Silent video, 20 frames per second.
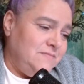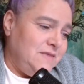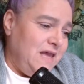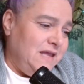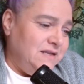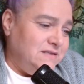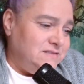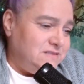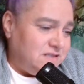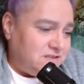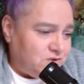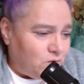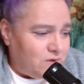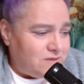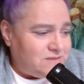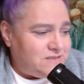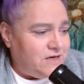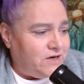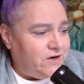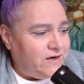and its
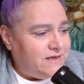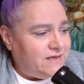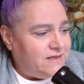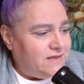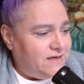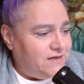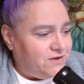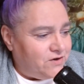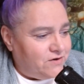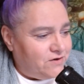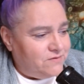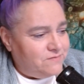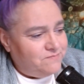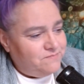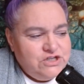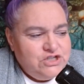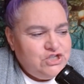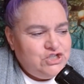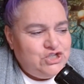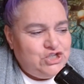authoritarian leader,
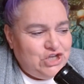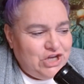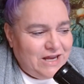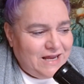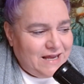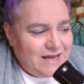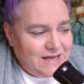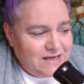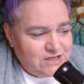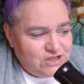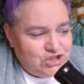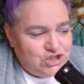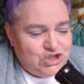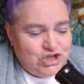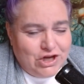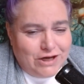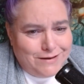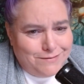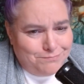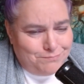Xi
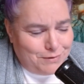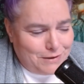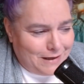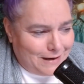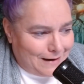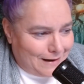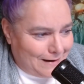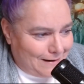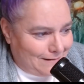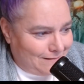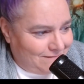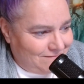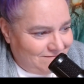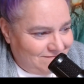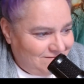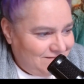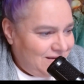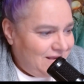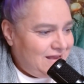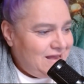Jinping,
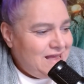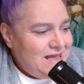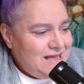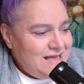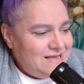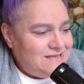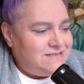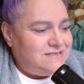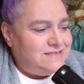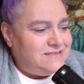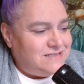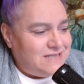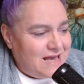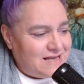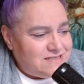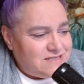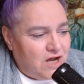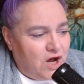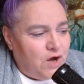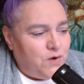is
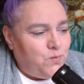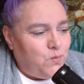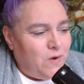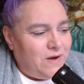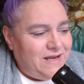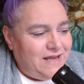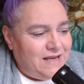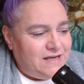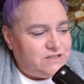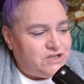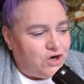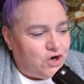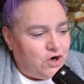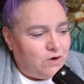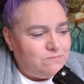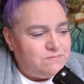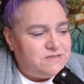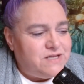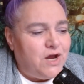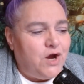set on what he
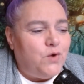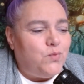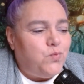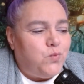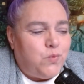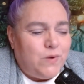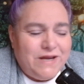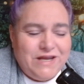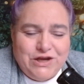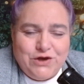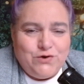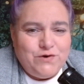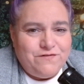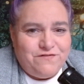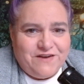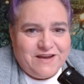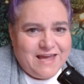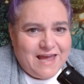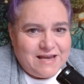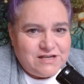terms
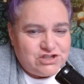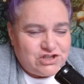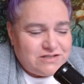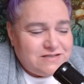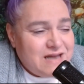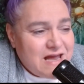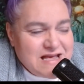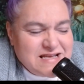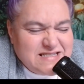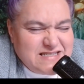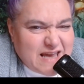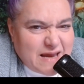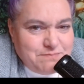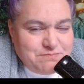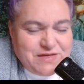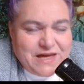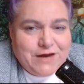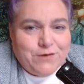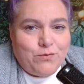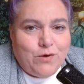reunification. Same
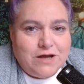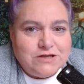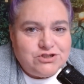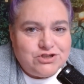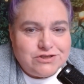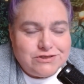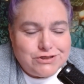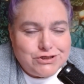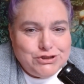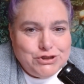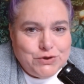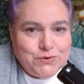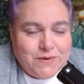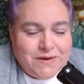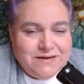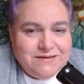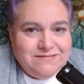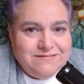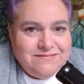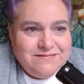thing Russia's
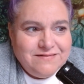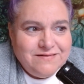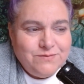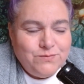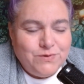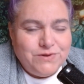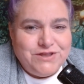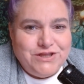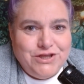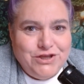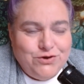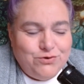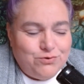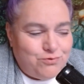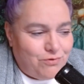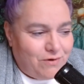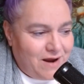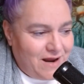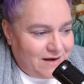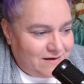doing with the
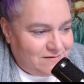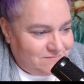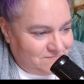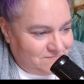Ukraine.